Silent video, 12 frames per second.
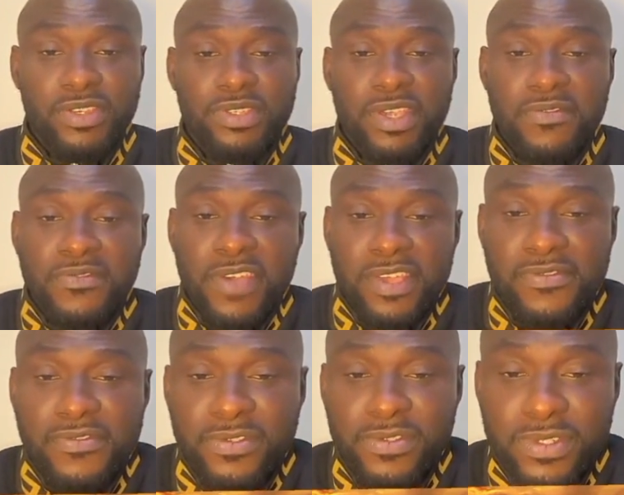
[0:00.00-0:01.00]
You say
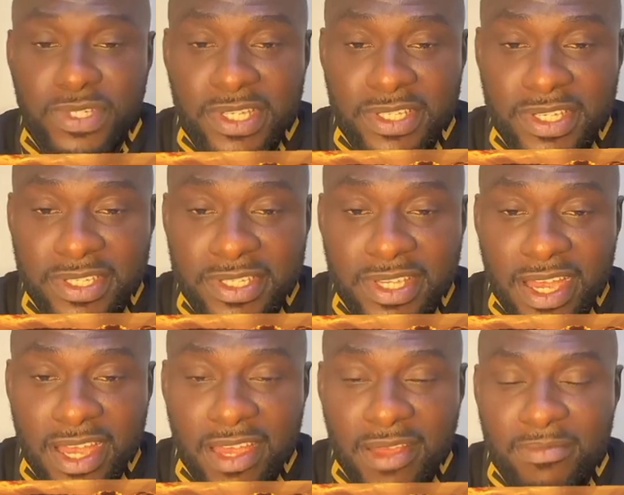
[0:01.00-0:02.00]
first fruit is a
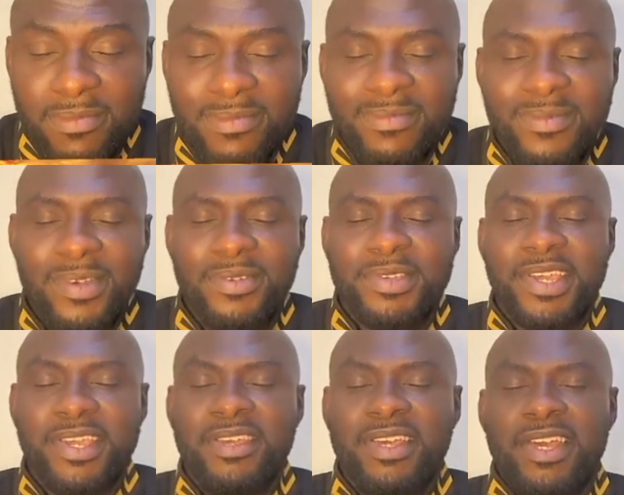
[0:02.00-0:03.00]
scam.
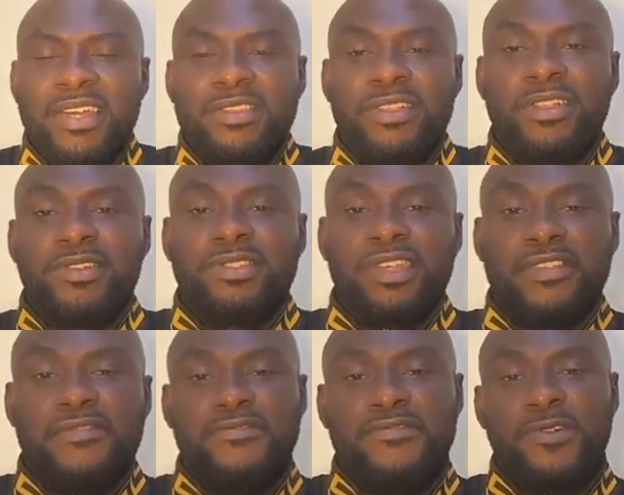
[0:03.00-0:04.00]
Okay. The Lord
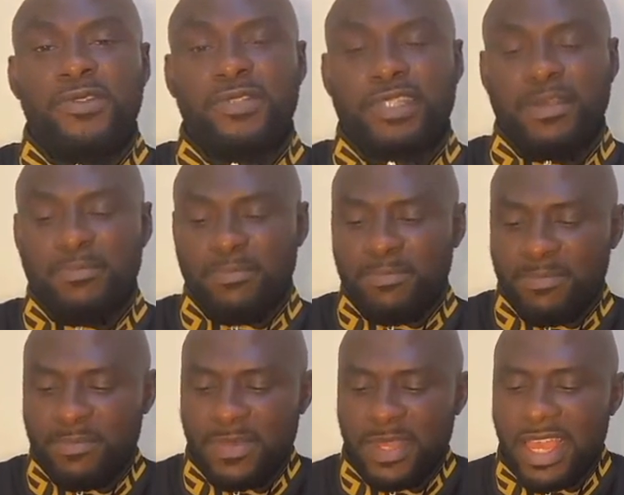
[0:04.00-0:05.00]
said, follow them.
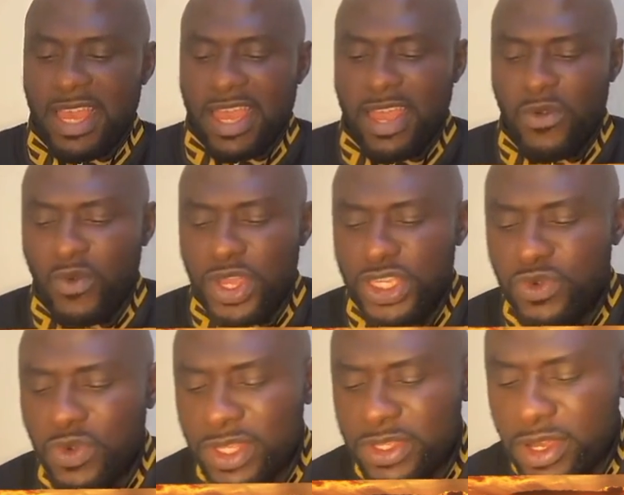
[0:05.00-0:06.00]
And when
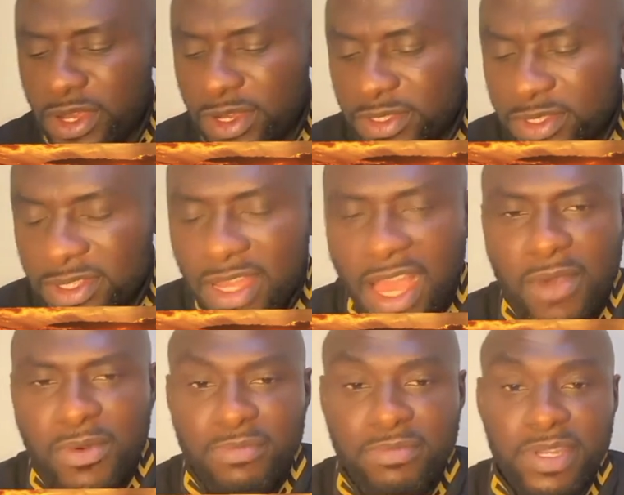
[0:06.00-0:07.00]
you are done,
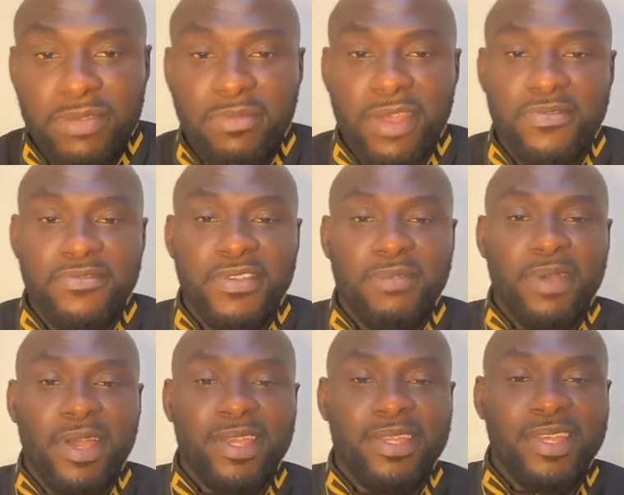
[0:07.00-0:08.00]
I will bring my
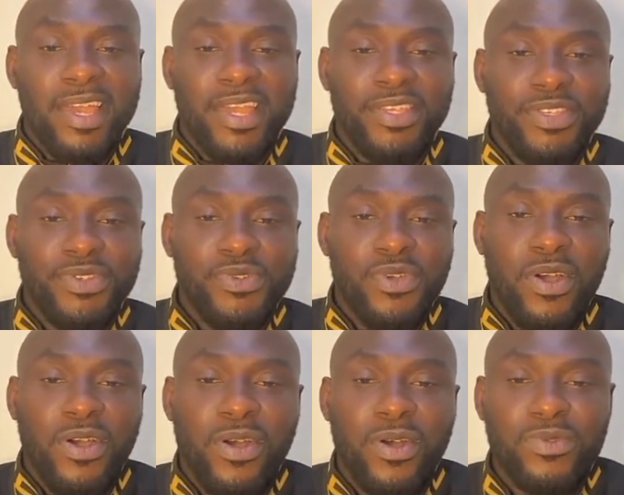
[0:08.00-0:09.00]
famine and you
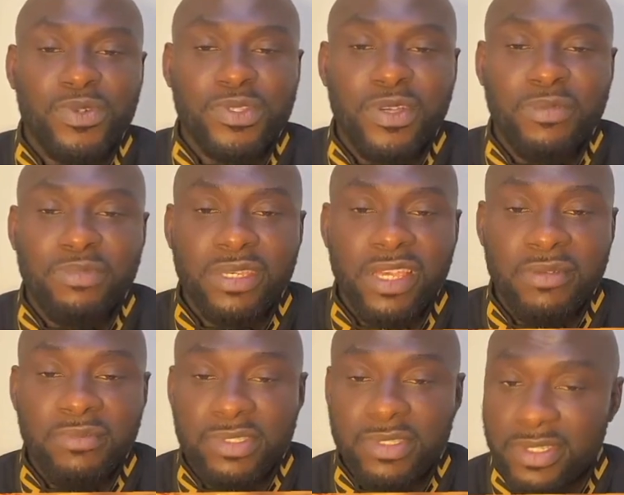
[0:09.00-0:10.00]
all will not be
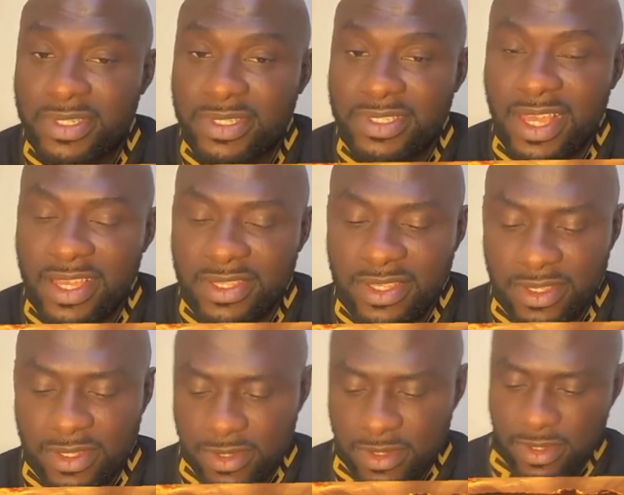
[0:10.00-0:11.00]
able to stand
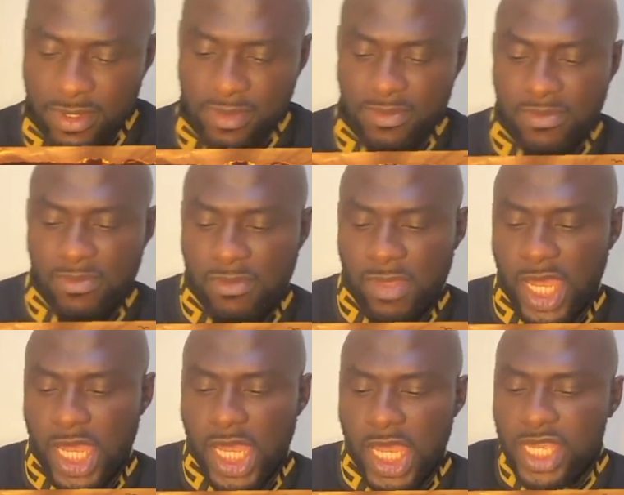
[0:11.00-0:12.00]
it.
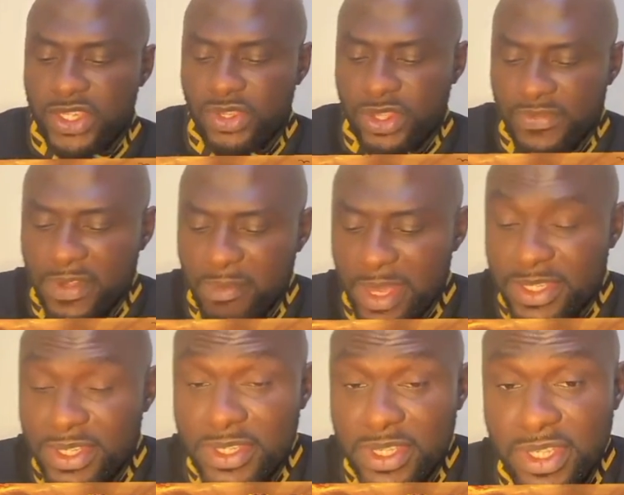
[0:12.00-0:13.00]
So the famine
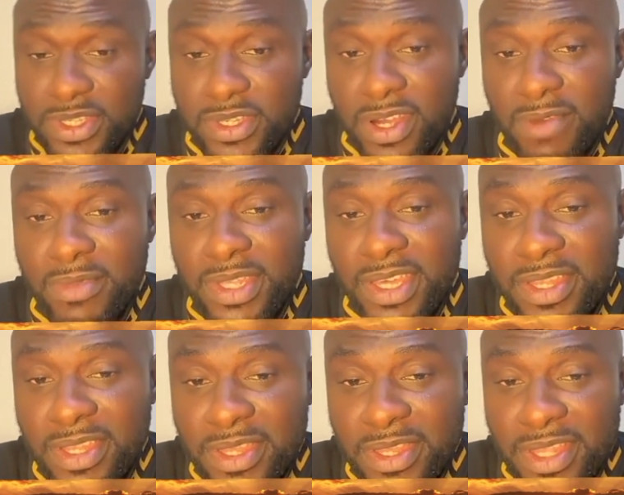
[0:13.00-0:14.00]
season is coming in the